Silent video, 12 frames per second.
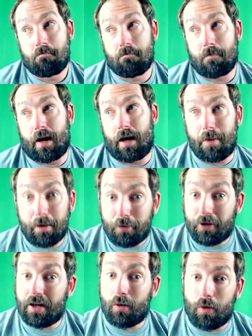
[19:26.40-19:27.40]
I might put
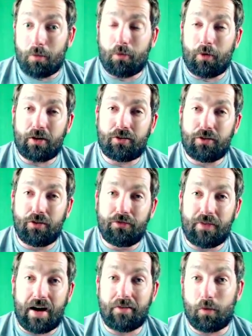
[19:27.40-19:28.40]
you at
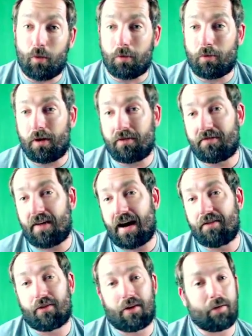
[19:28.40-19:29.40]
1.25 to
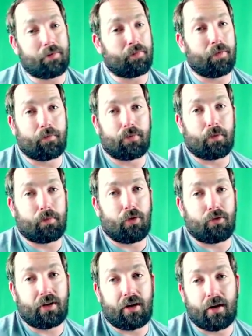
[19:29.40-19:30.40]
1.5 grams per
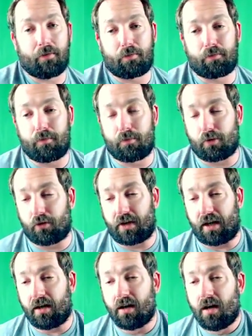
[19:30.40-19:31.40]

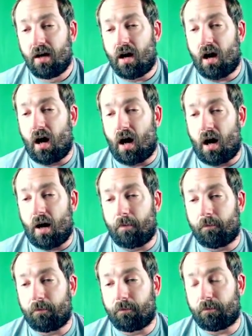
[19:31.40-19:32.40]
protein.
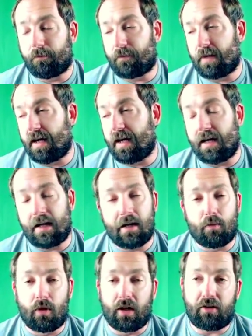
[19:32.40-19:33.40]
It
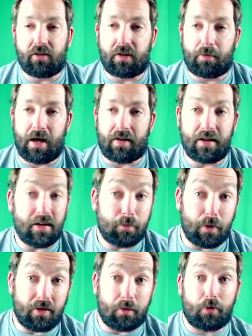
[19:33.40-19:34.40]
really just depends. It
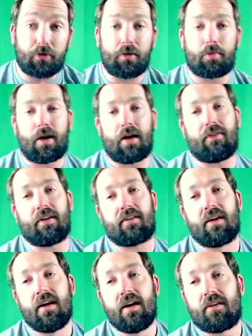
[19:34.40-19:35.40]
depends on personal preference.
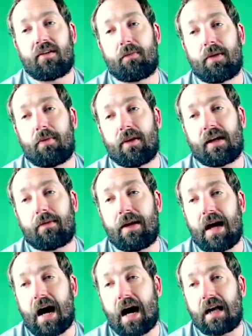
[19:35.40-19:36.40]
Some people like
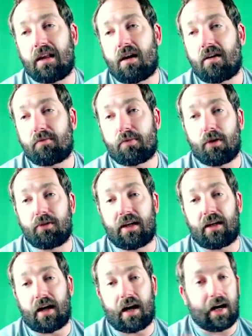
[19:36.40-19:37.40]
me, I love
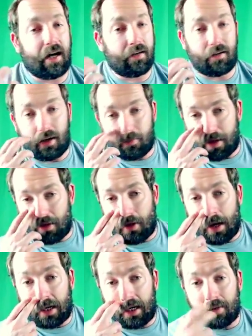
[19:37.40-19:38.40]
protein. You're not
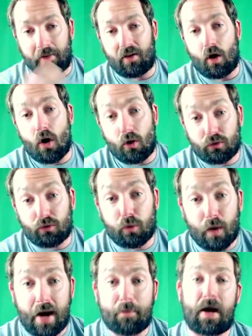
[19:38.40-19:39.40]
going to hear me say, "Oh
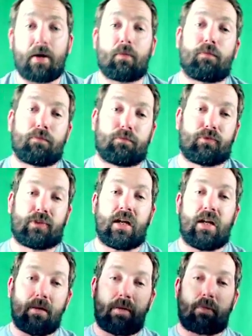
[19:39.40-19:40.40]
crap, I
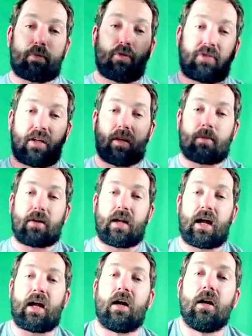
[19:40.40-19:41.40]
didn't hit my protein number
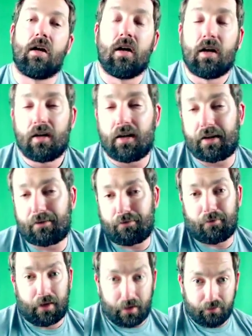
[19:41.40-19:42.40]
today." Like,
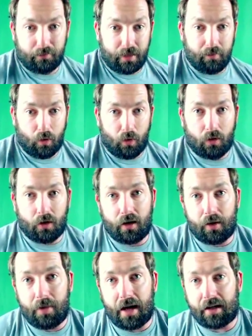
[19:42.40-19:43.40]
give me more.
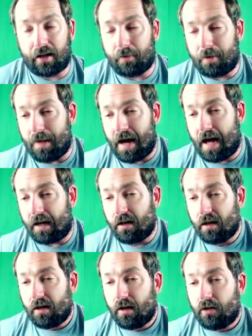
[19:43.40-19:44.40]
I'm not going to be mad.
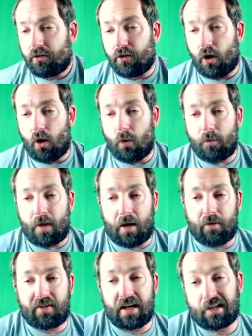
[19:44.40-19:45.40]
So I
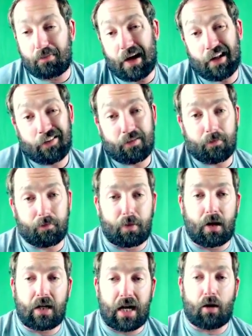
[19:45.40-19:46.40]
would say it depends. But
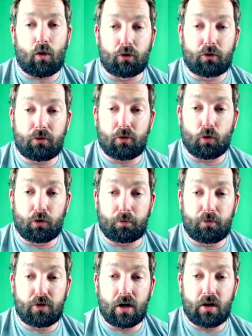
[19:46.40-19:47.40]
yeah,
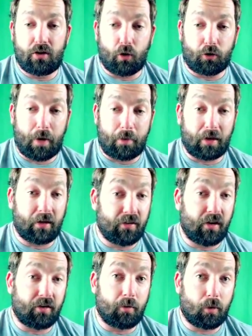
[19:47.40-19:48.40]
the older population
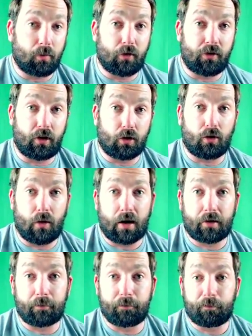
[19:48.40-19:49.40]
does need more protein. You're
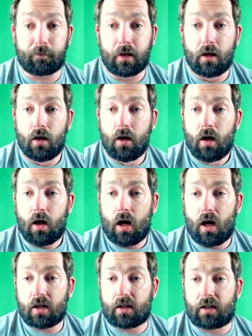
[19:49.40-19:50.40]
correct.
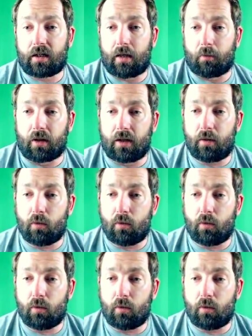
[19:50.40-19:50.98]
Kimberly.